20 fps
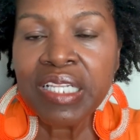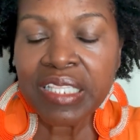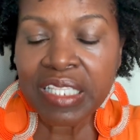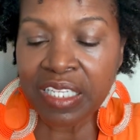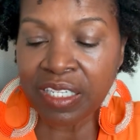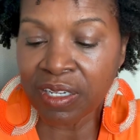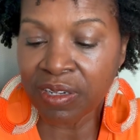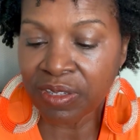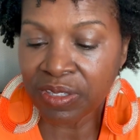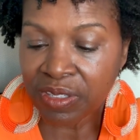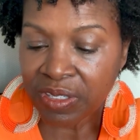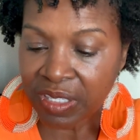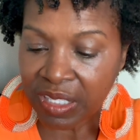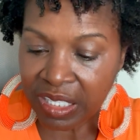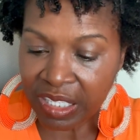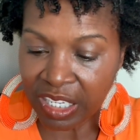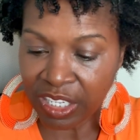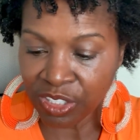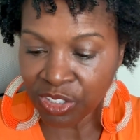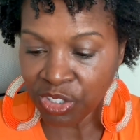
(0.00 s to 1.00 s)
then those are the
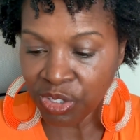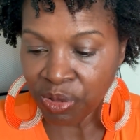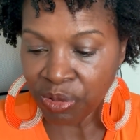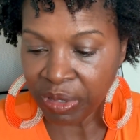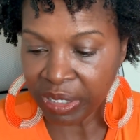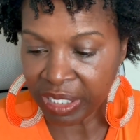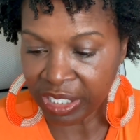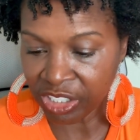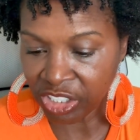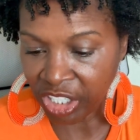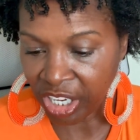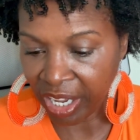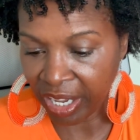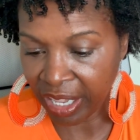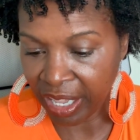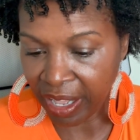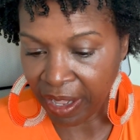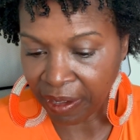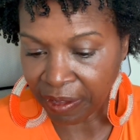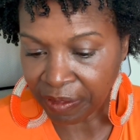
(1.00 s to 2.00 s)
things you want to check
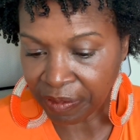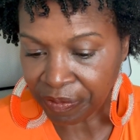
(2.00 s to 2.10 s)
out.